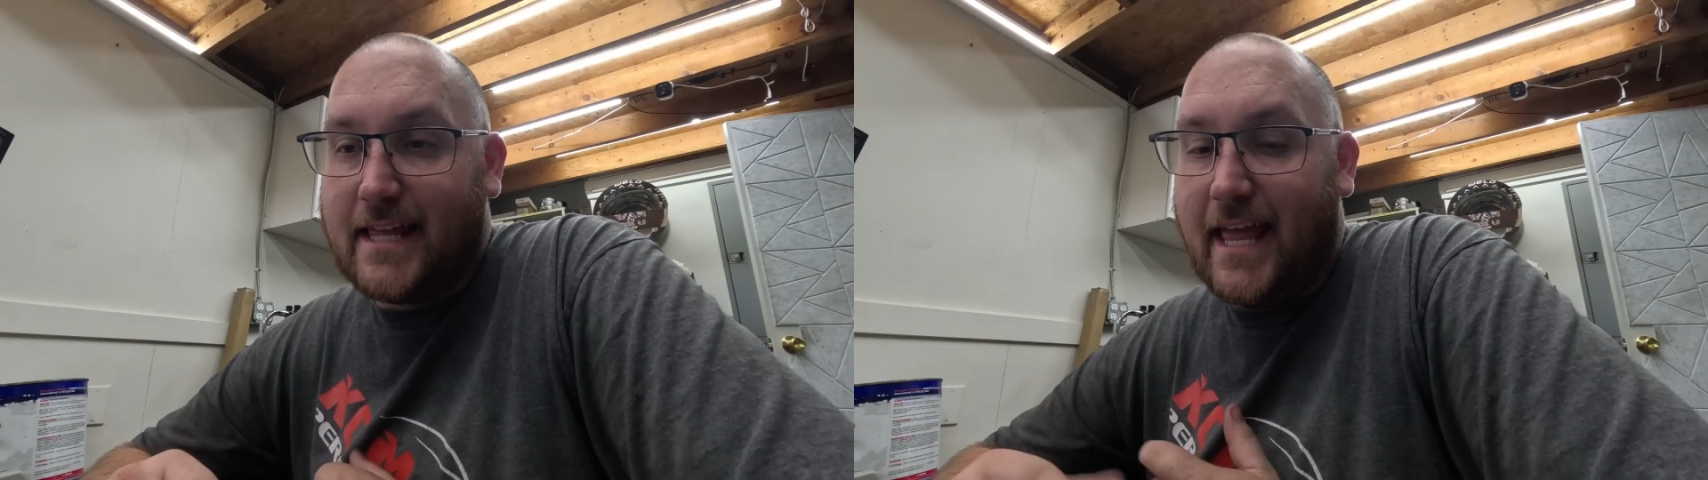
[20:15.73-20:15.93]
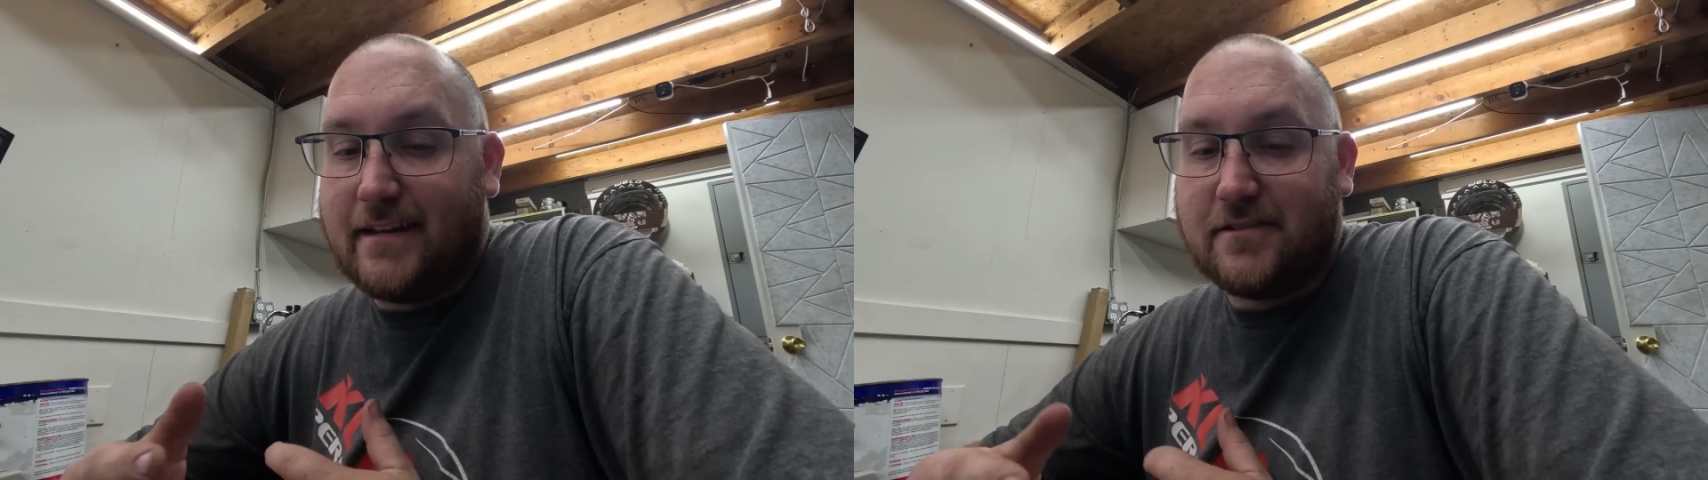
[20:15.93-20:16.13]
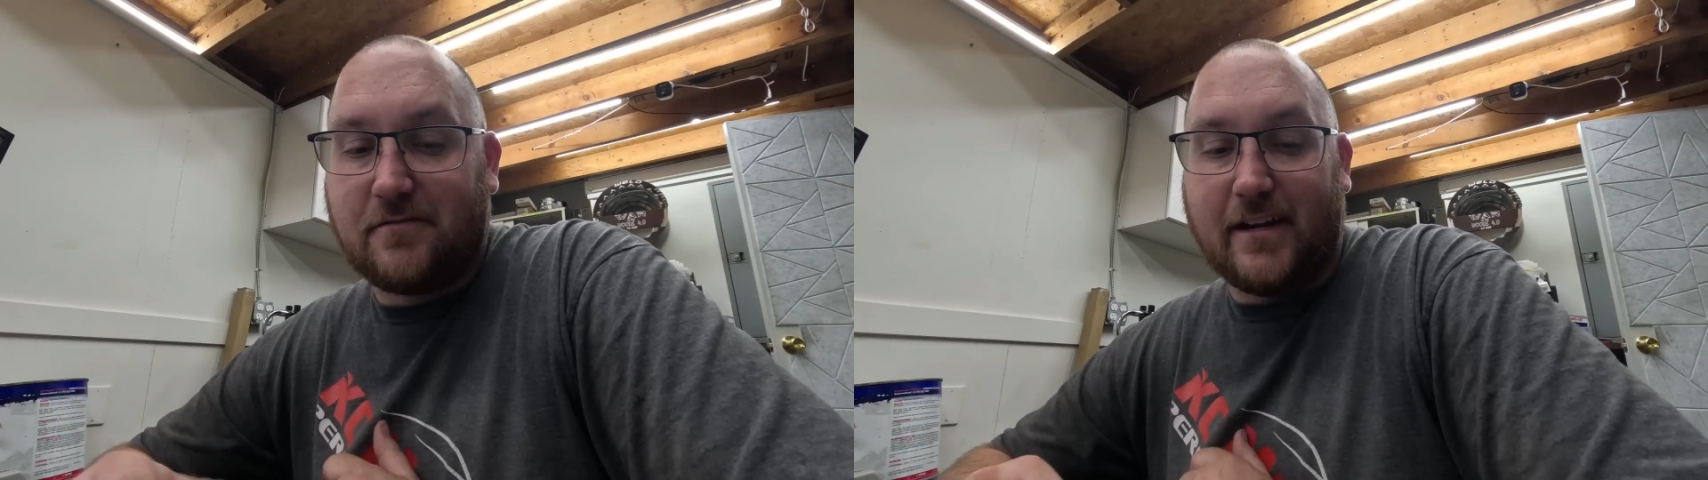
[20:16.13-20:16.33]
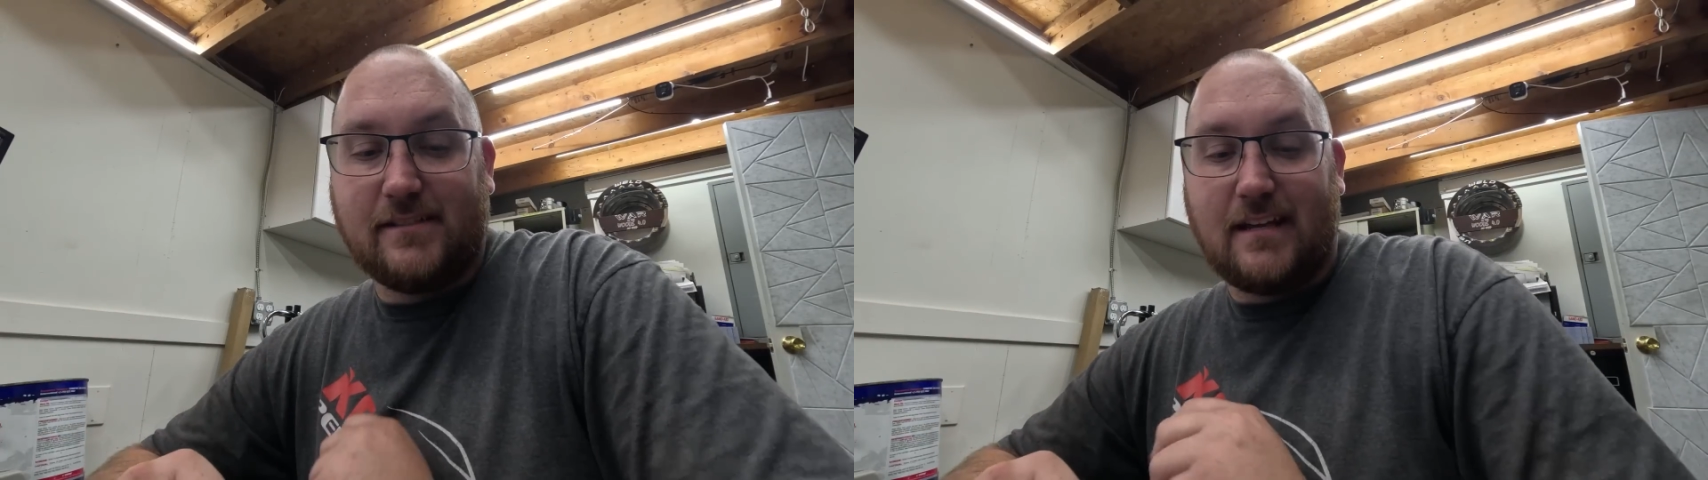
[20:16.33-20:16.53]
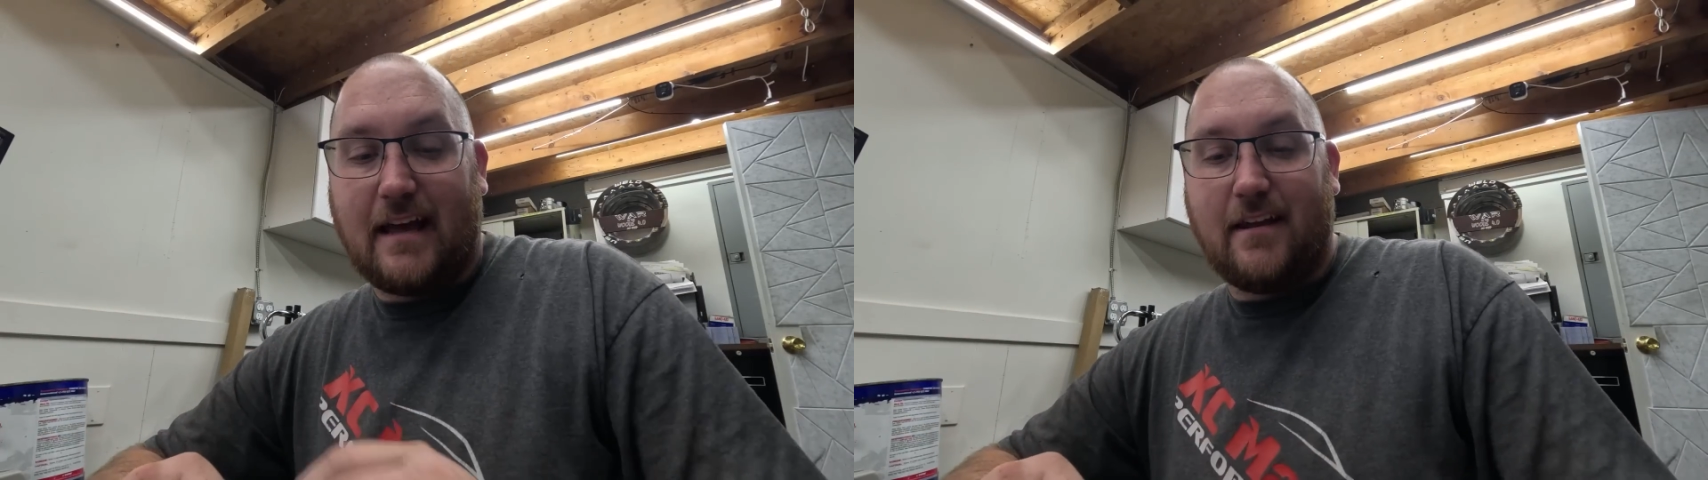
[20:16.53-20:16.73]
can't just
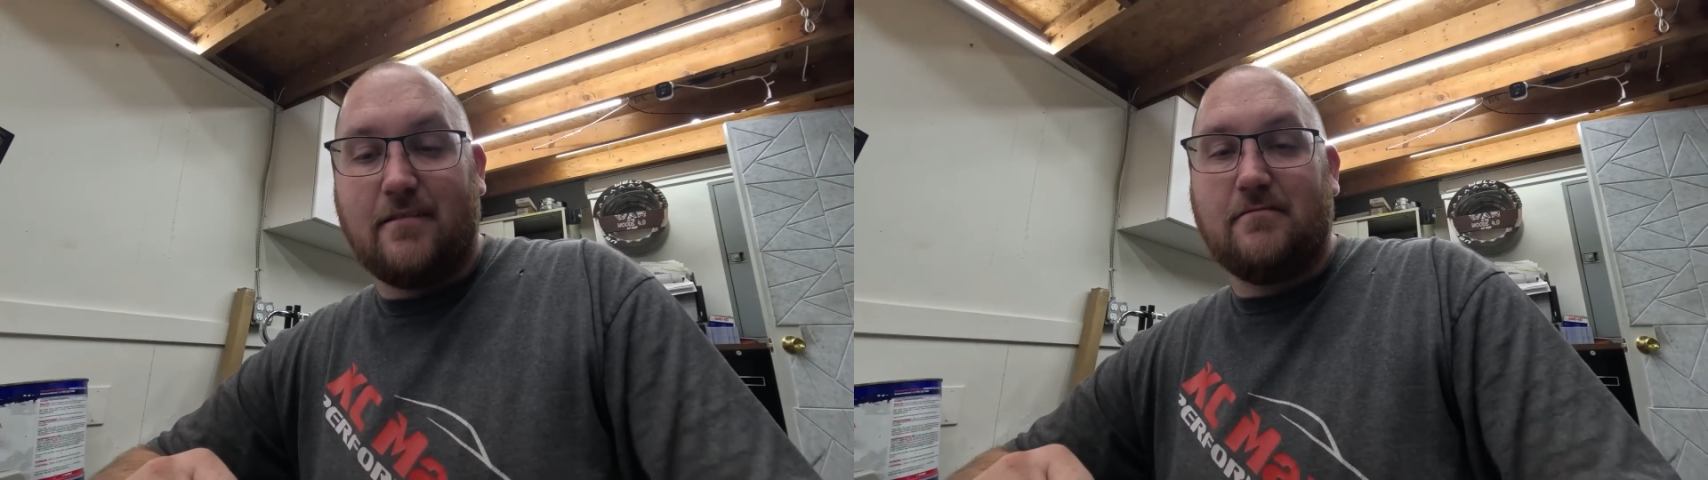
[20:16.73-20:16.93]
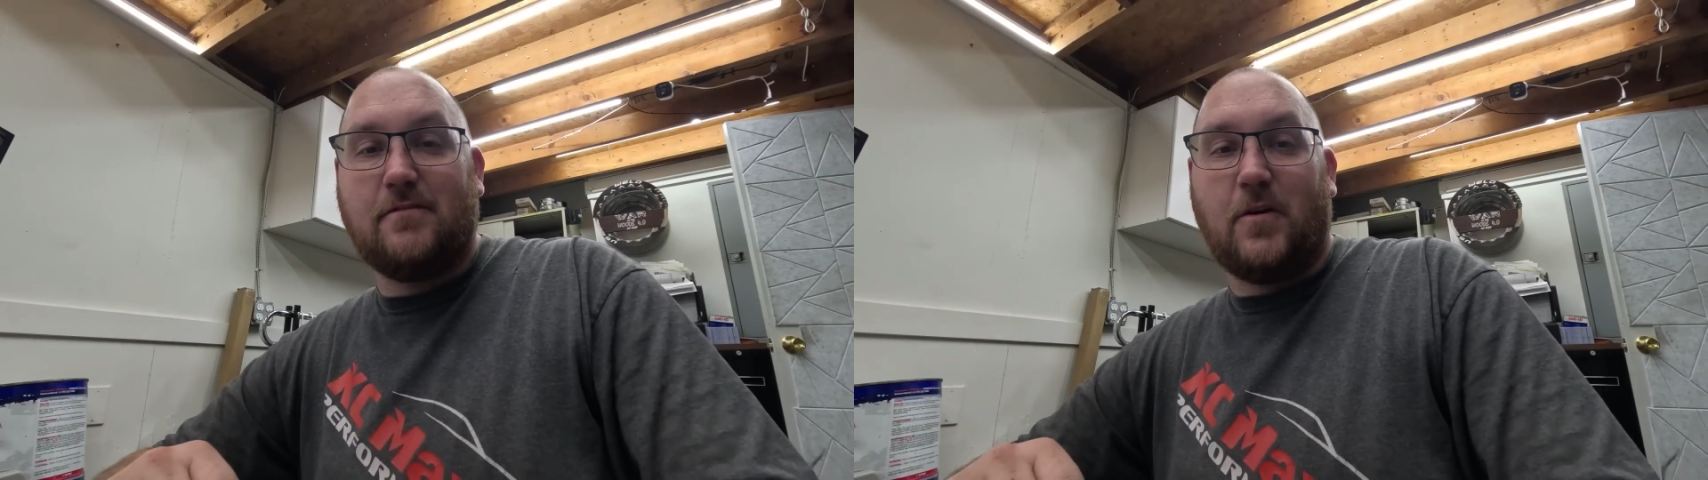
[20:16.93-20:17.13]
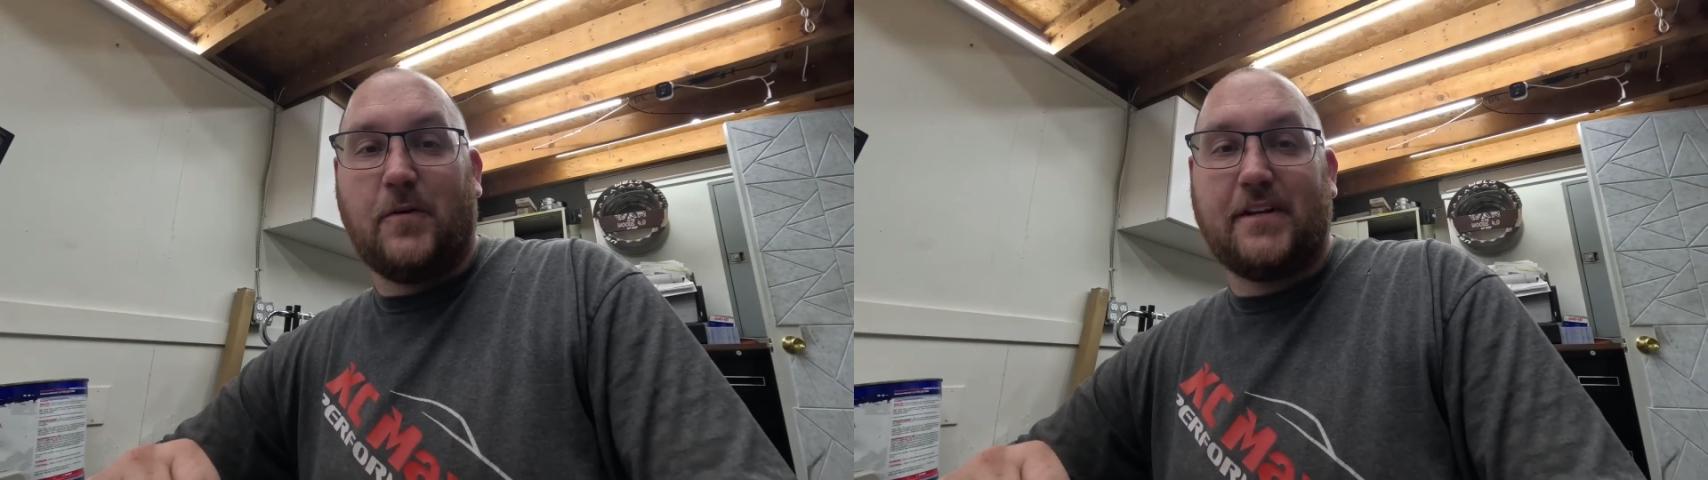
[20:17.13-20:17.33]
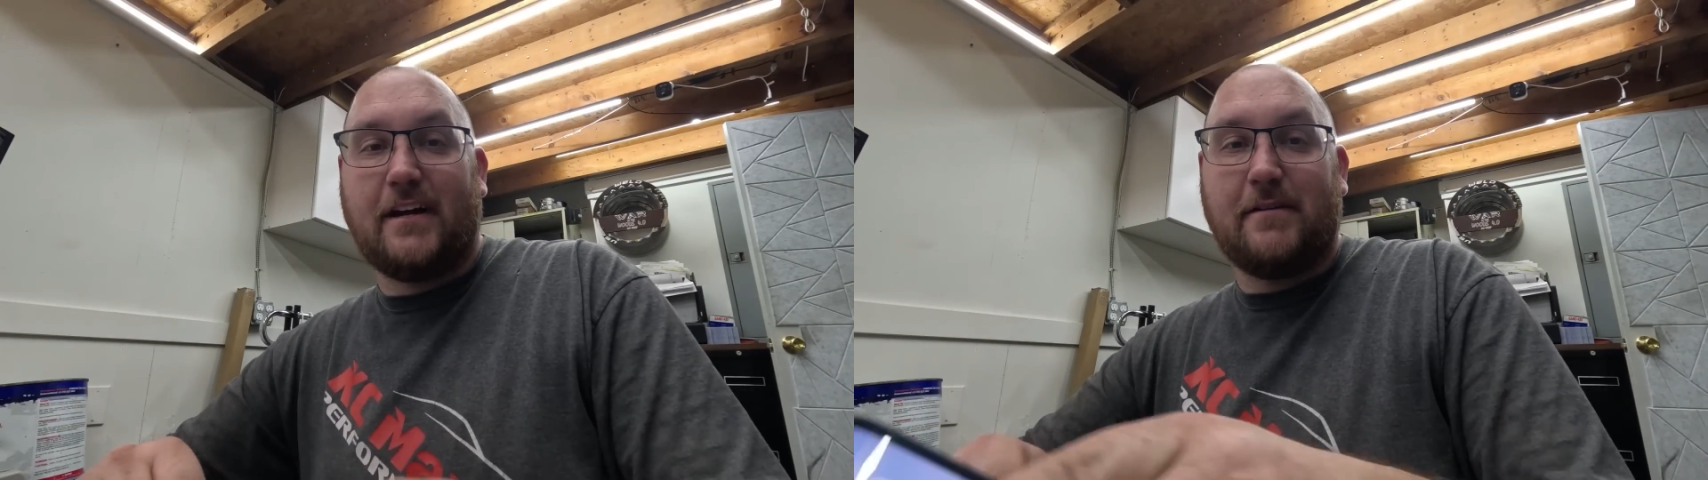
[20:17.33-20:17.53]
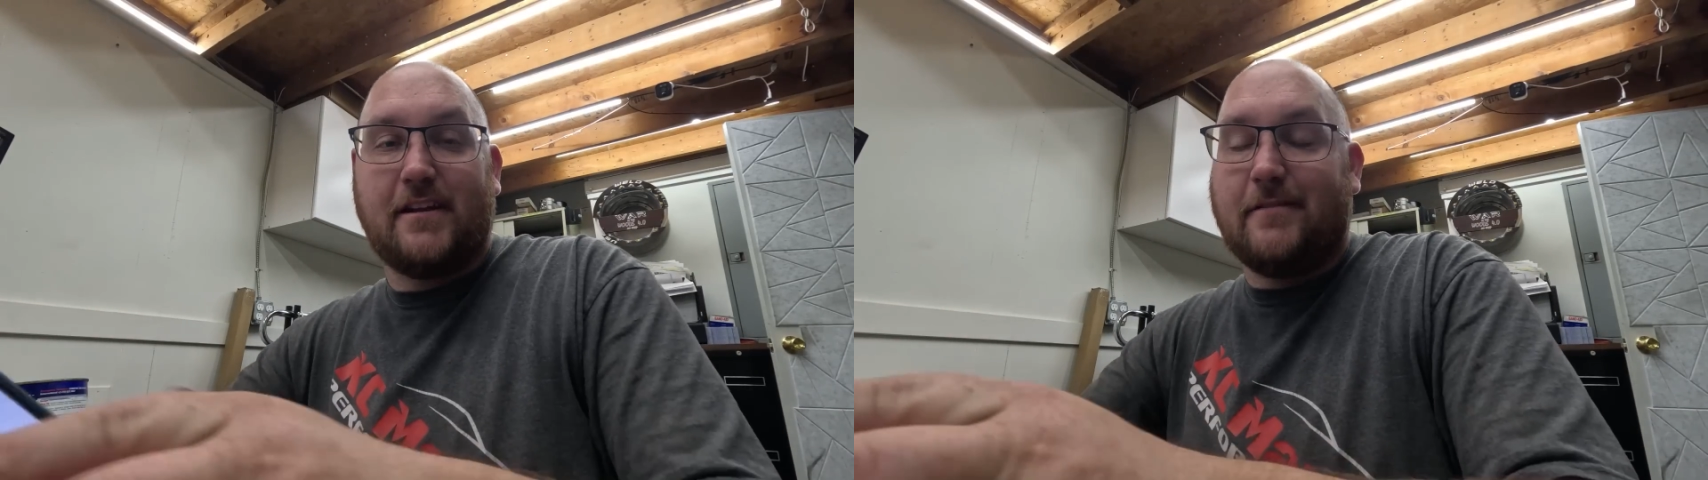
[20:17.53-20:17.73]
race the dyno the whole
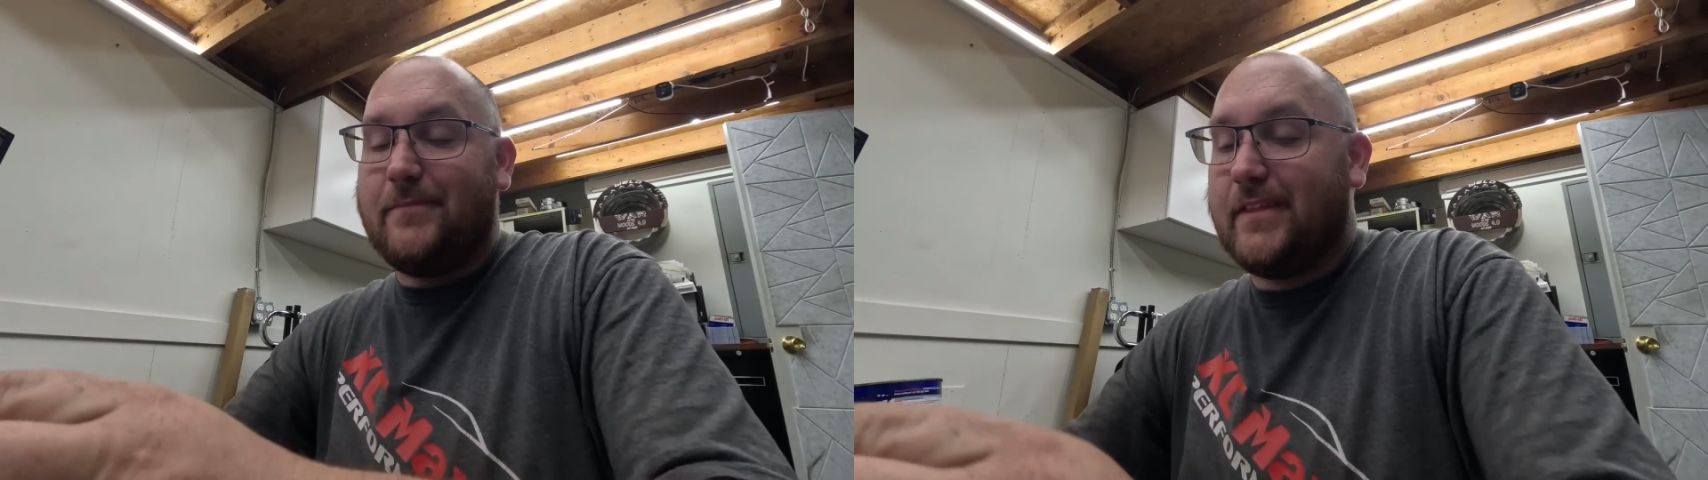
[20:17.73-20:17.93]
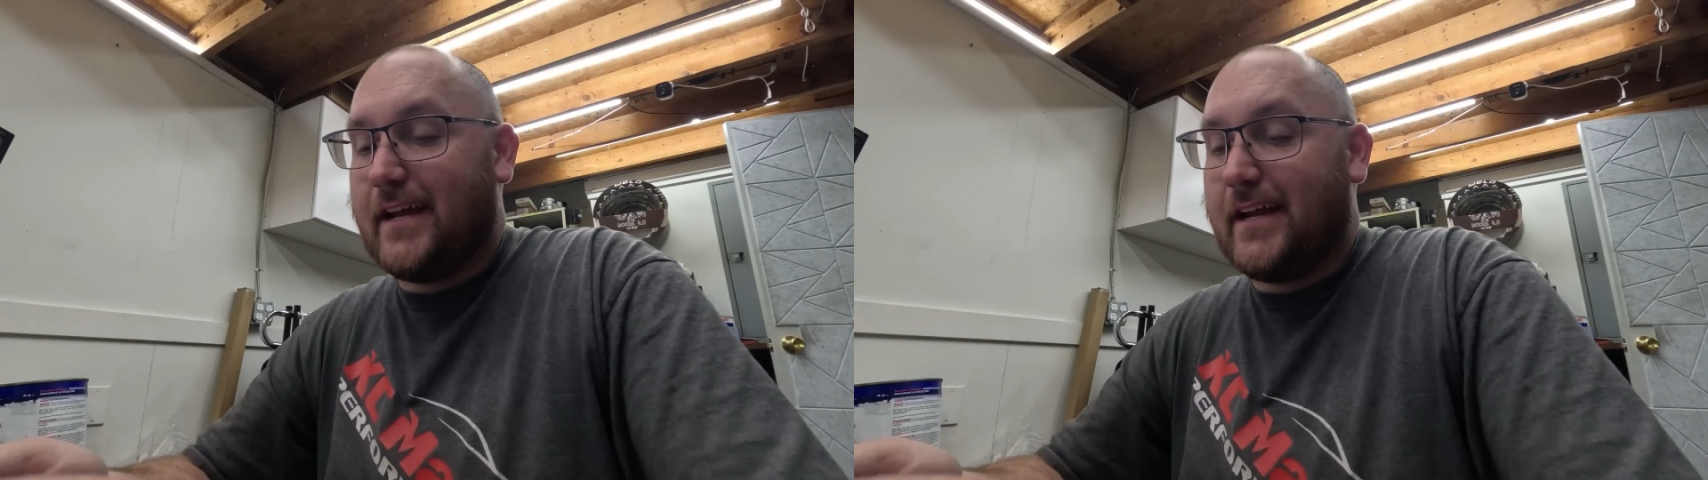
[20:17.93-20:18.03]
time, you know.